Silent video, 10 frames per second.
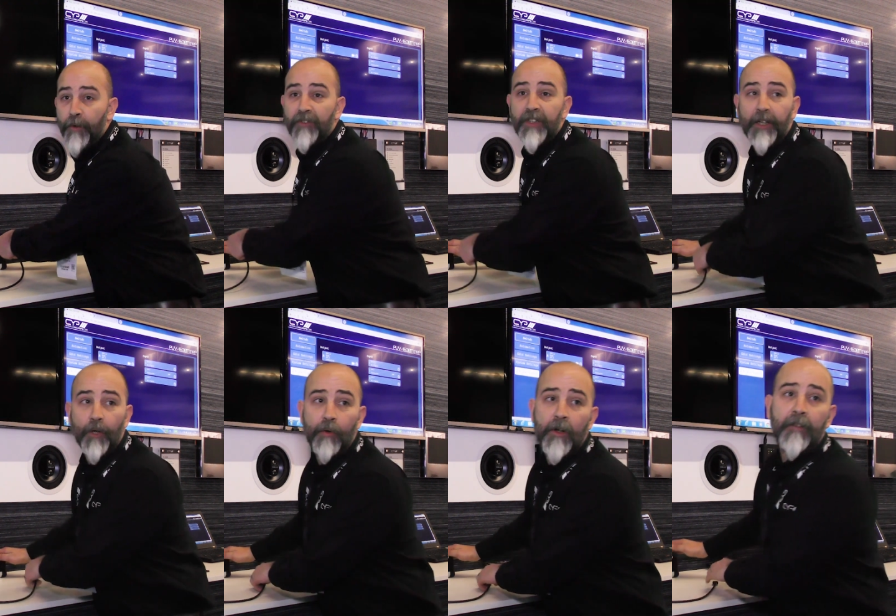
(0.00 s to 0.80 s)
your
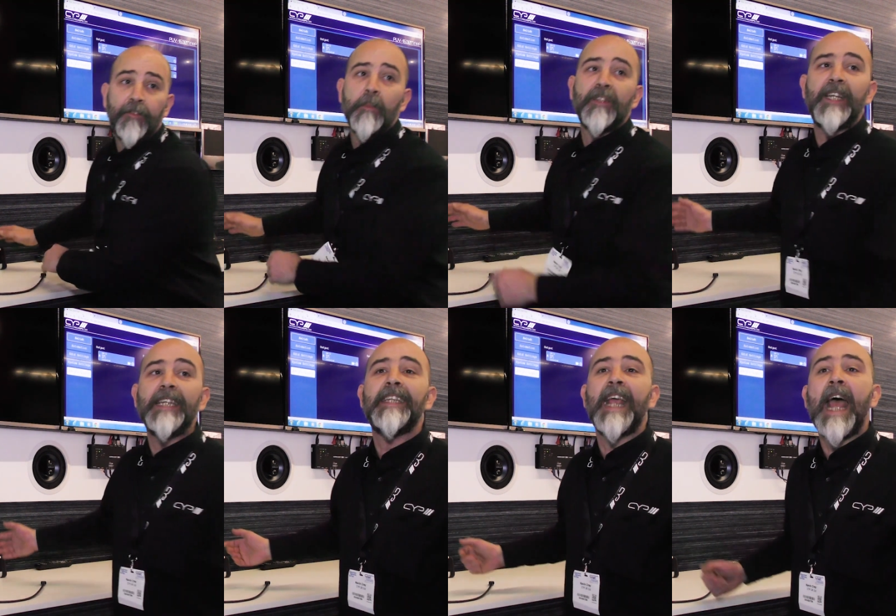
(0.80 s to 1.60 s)
signal from the
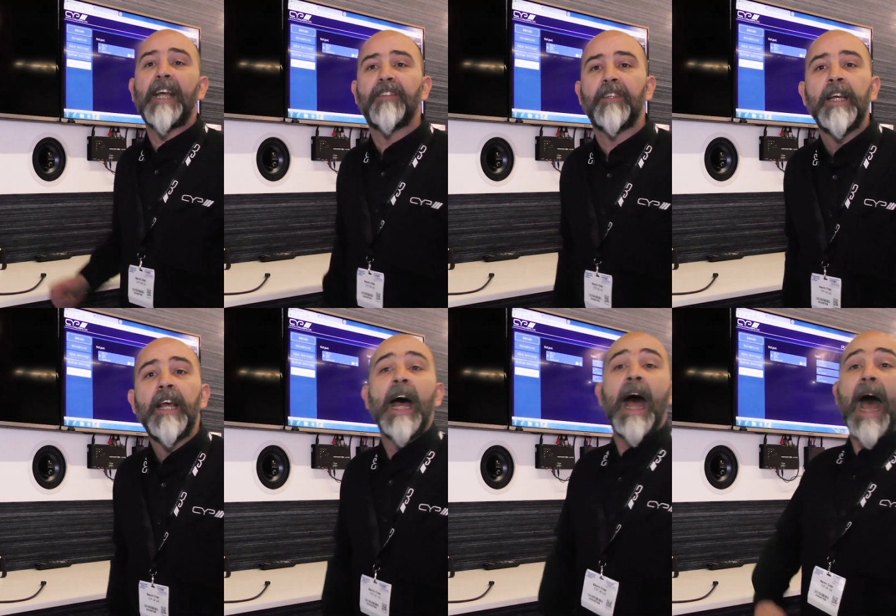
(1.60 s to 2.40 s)
TTX
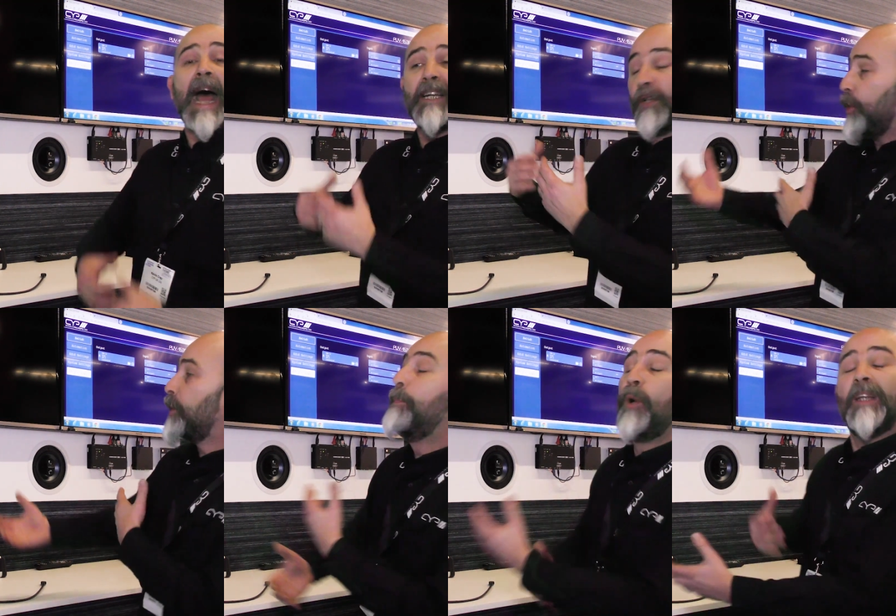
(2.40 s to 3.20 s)
and you
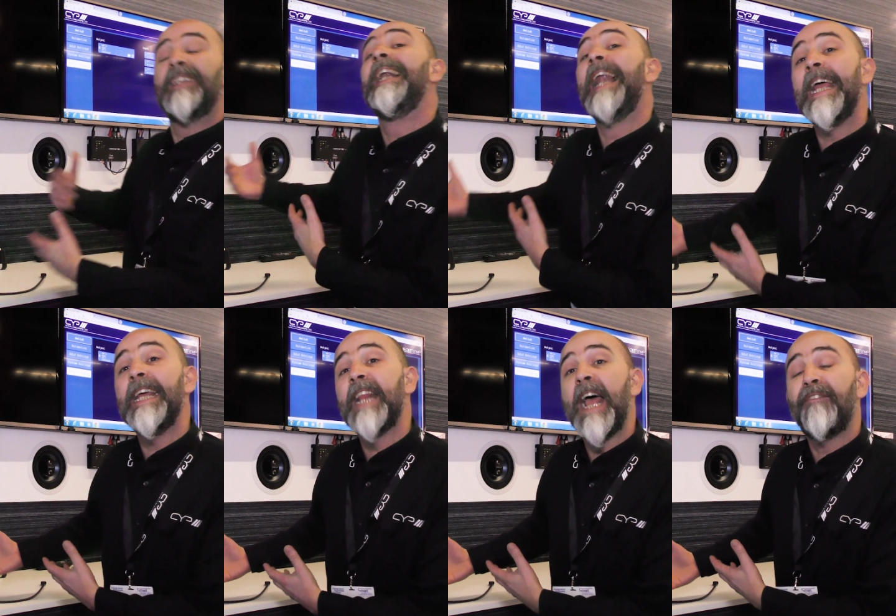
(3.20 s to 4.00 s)
can put the
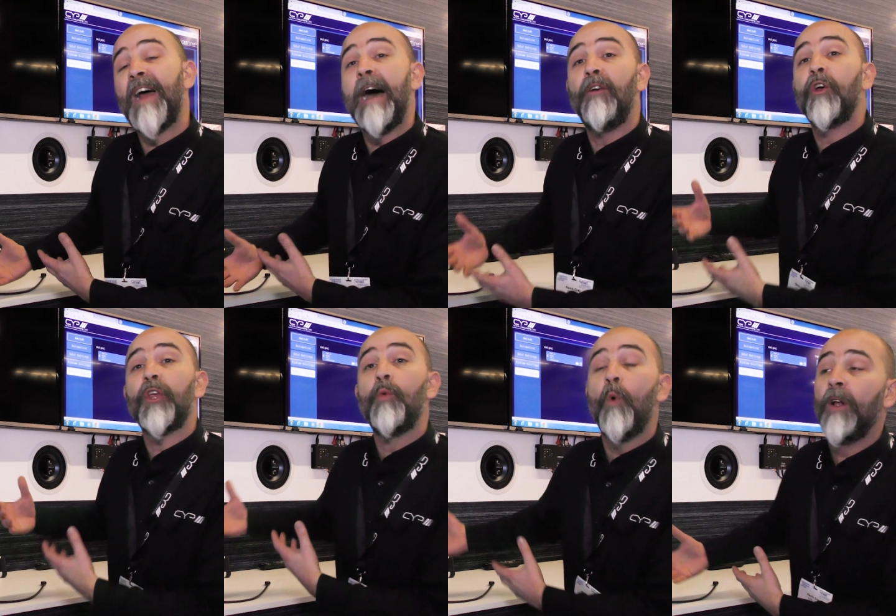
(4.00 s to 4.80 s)
delay in there for how long
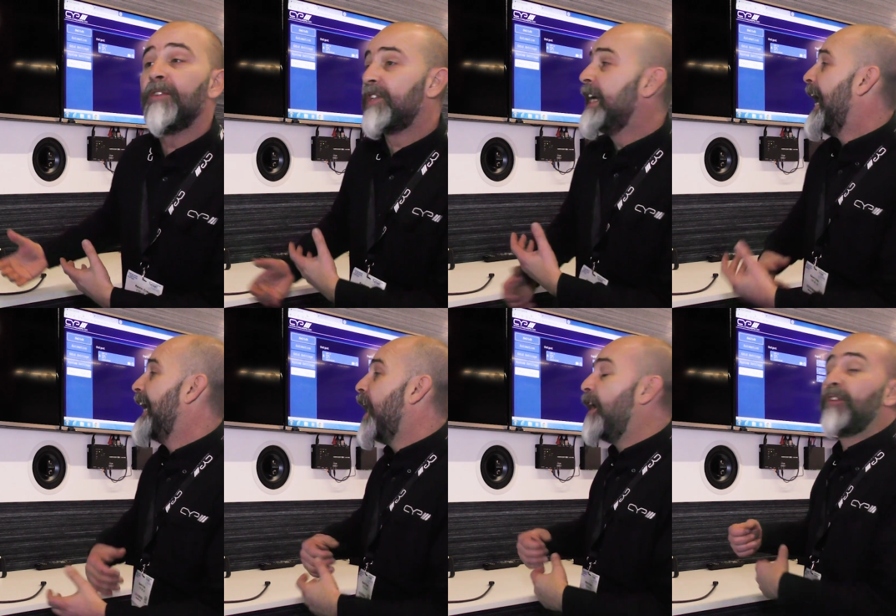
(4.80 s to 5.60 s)
you want,
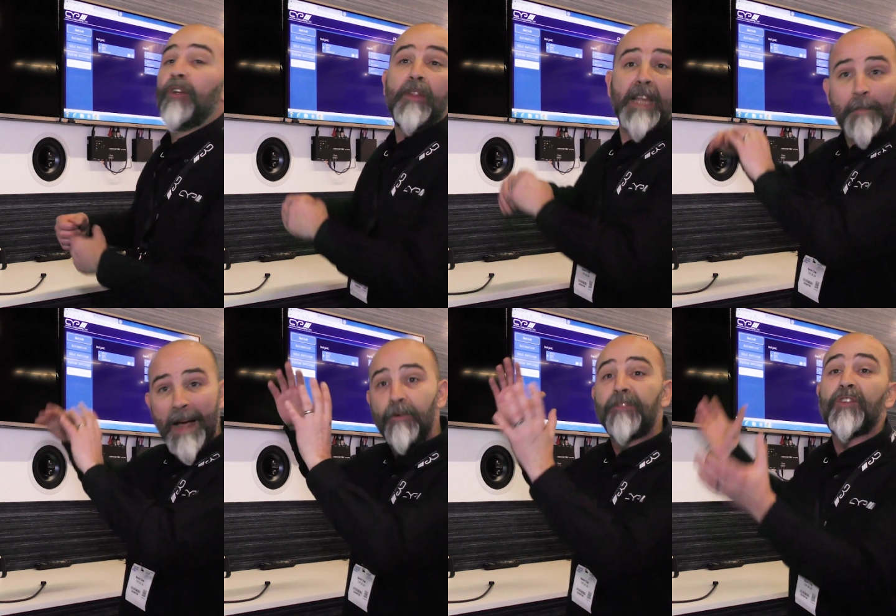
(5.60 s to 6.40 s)
and after the
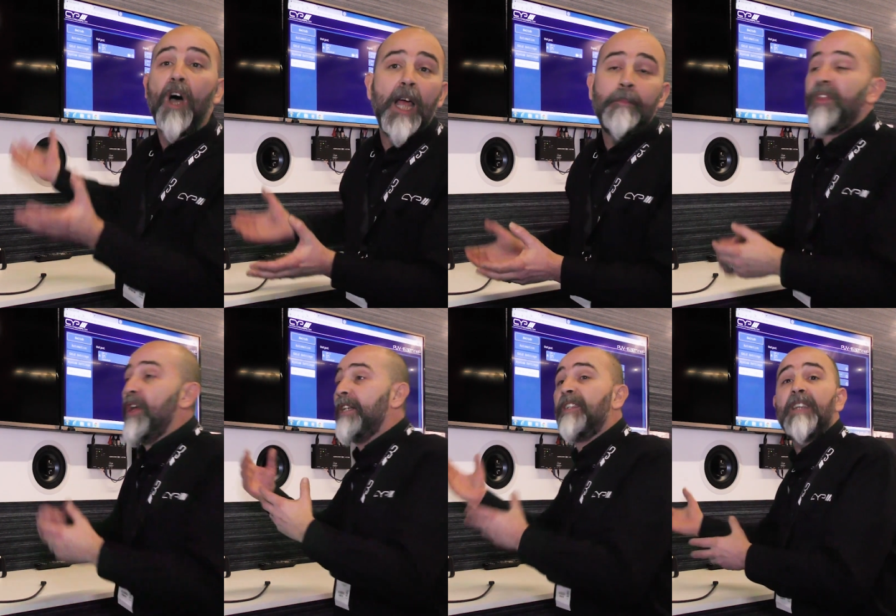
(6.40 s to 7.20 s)
amount of time,
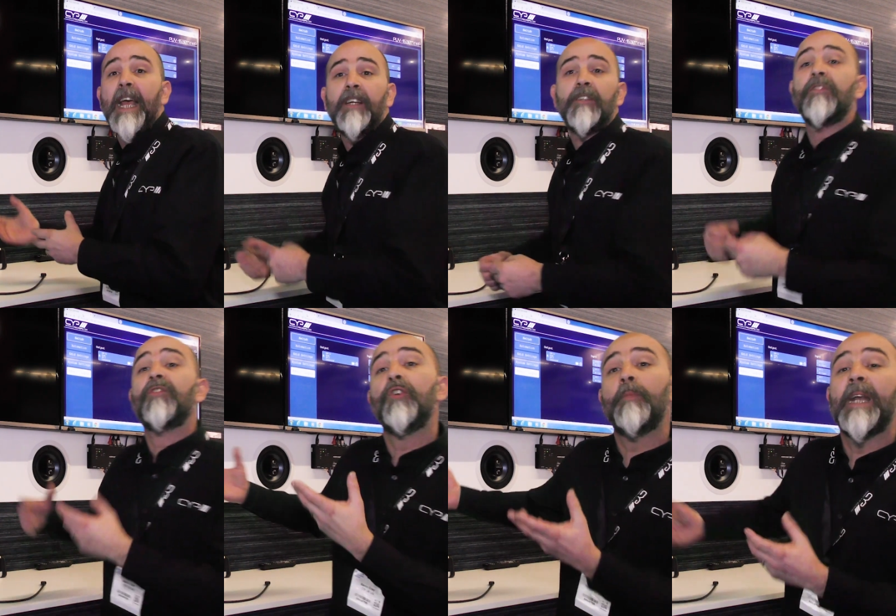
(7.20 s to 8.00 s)
30 seconds, 2